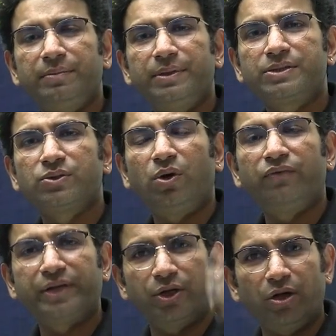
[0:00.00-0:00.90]
of
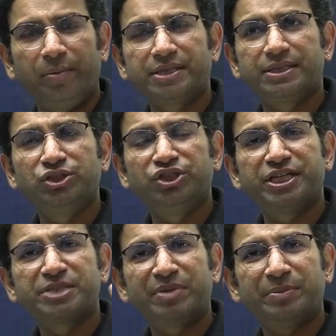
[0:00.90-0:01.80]
economics in
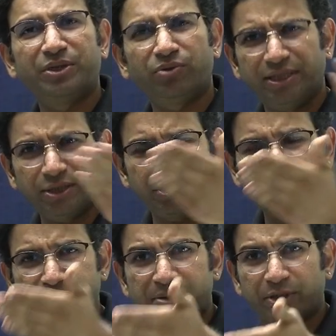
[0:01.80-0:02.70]
GS paper 3 and the GS
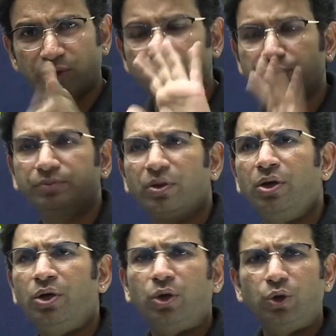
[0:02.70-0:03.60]
paper 2,
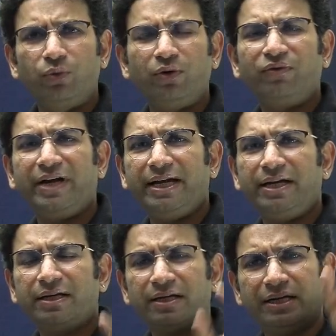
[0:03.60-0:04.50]
you will
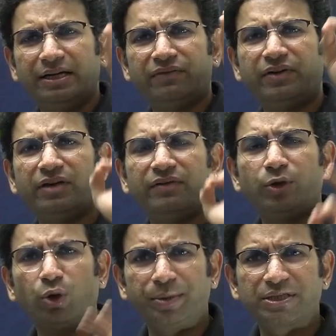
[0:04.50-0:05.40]
find different
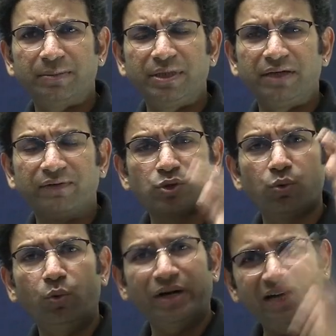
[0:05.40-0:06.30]
topics are being given. So
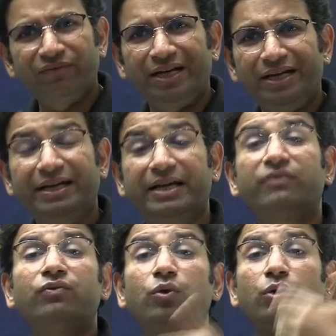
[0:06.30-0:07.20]
what I've done here
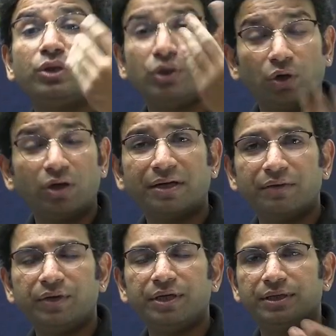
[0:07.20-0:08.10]
for your
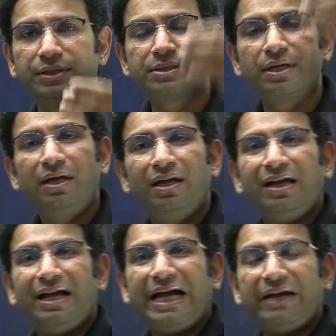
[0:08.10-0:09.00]
convenience, I've